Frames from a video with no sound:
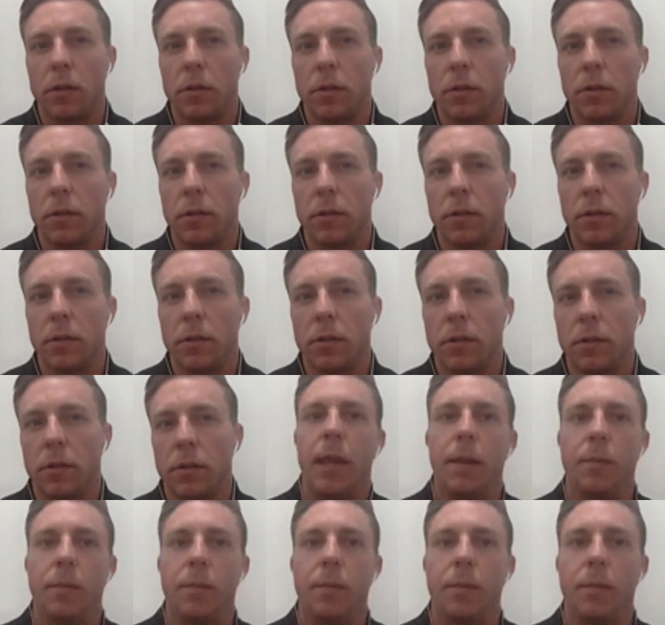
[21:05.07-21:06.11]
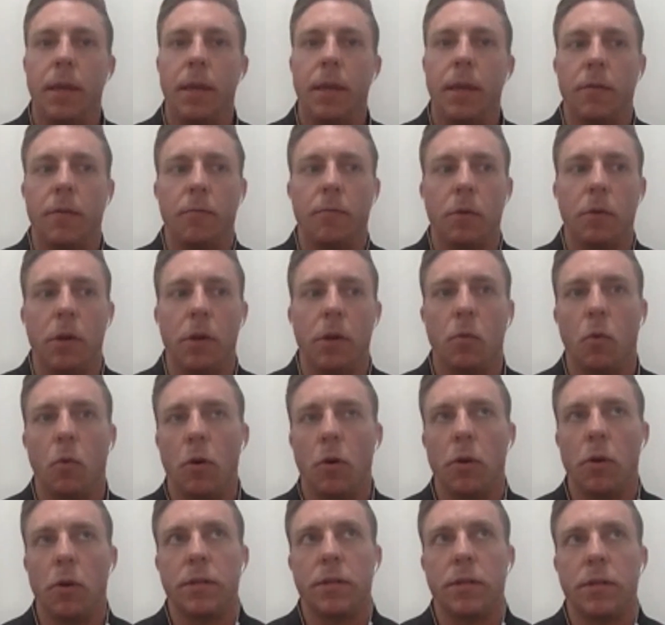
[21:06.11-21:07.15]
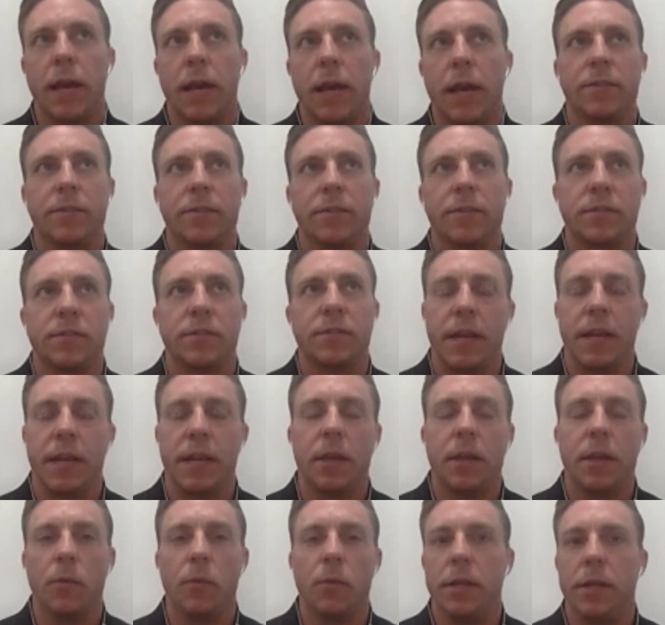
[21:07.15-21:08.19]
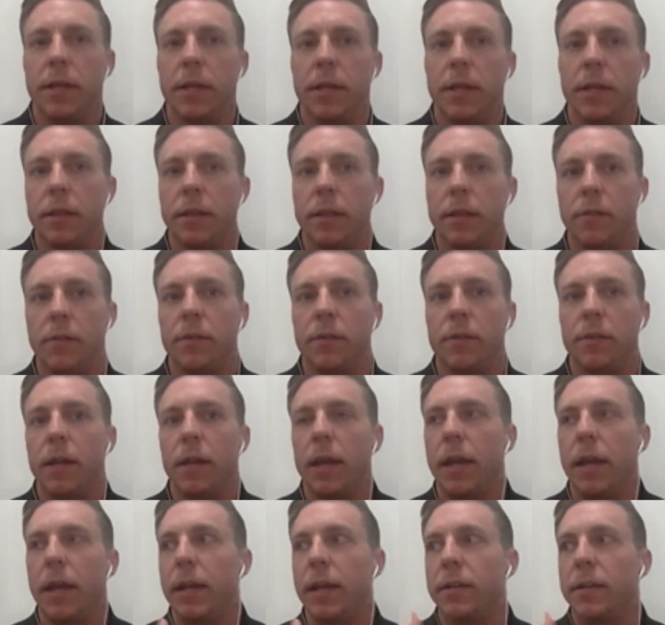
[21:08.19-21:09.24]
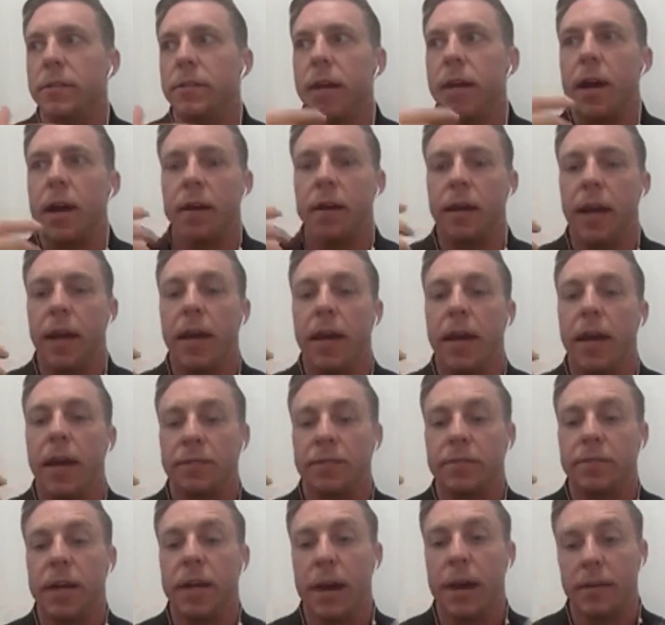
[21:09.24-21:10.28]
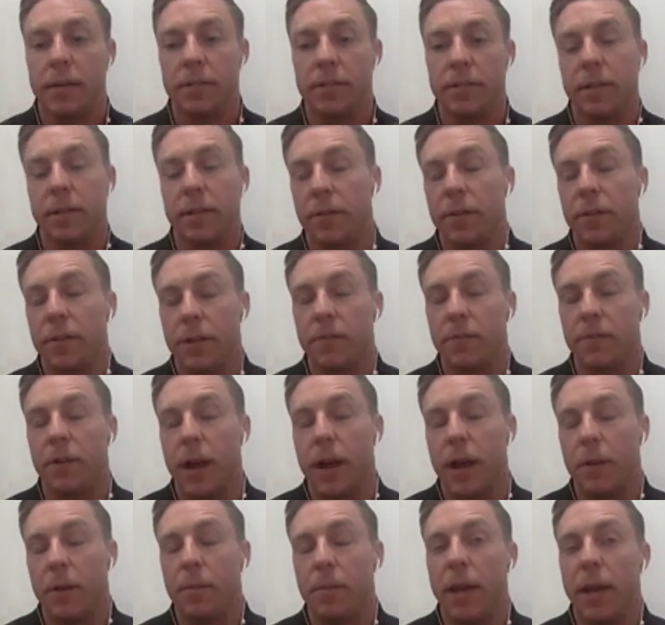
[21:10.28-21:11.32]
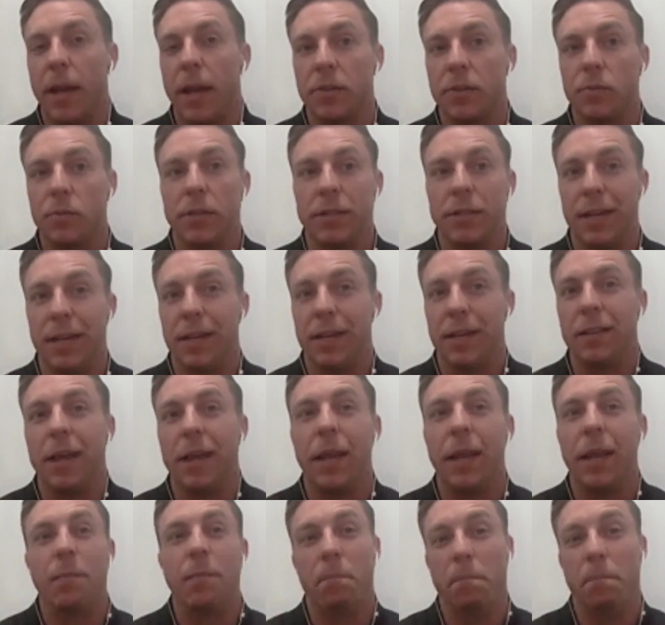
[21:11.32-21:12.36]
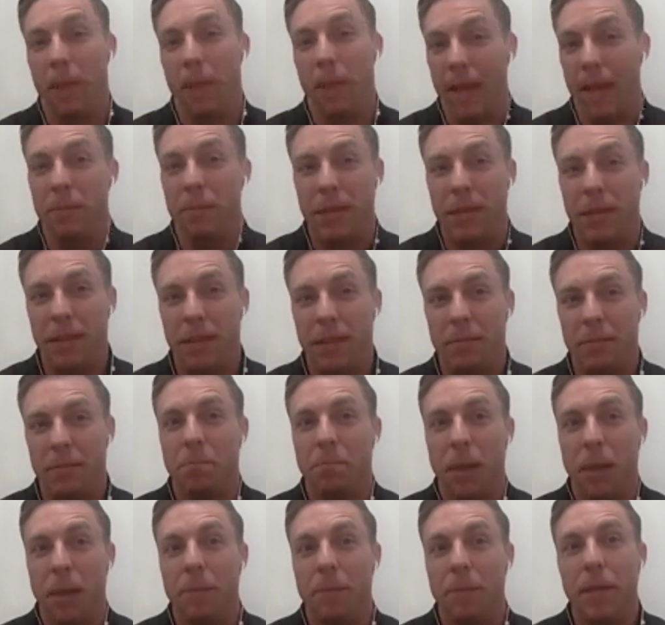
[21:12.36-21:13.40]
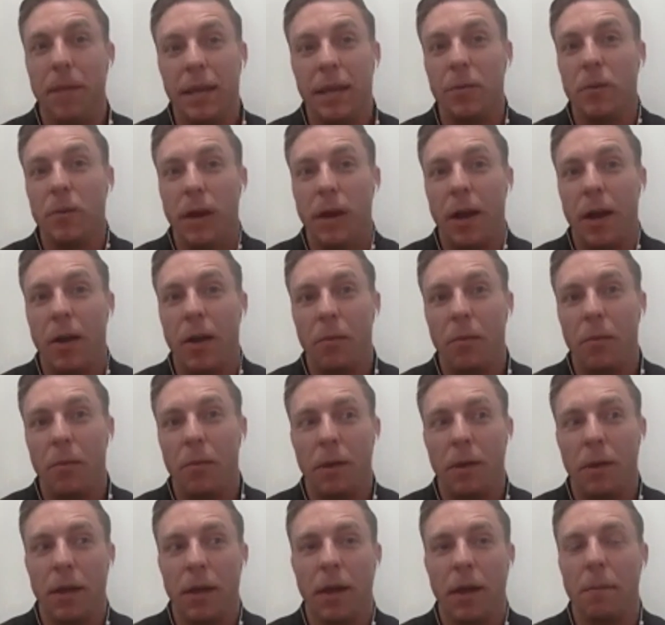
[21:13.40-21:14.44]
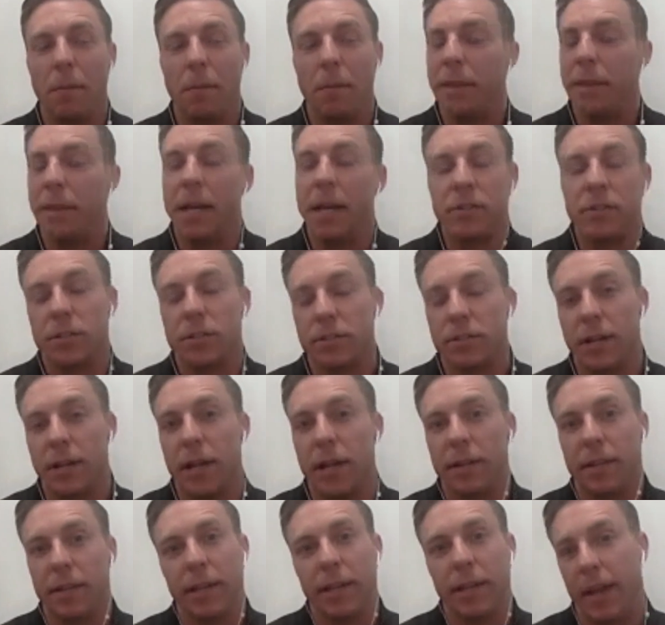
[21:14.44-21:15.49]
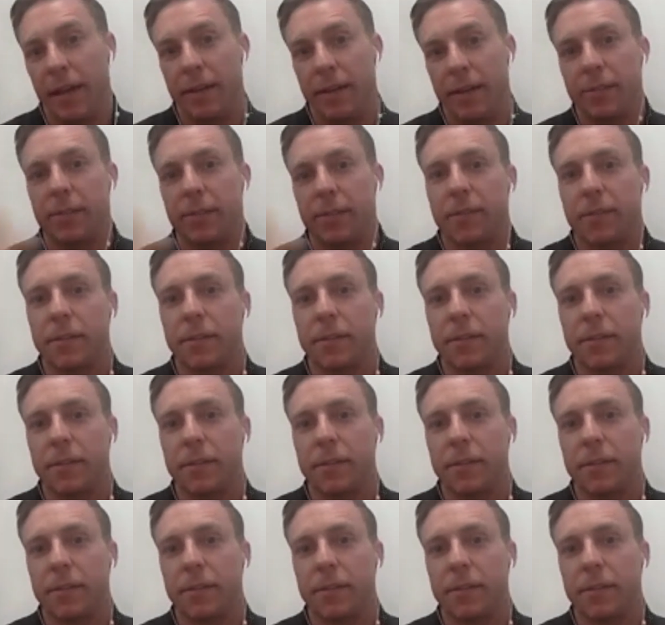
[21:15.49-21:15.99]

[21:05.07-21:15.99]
Like maybe if we weren't as sick and we didn't live in as toxic of an environment as we did, like maybe it would help, but that's just not the case.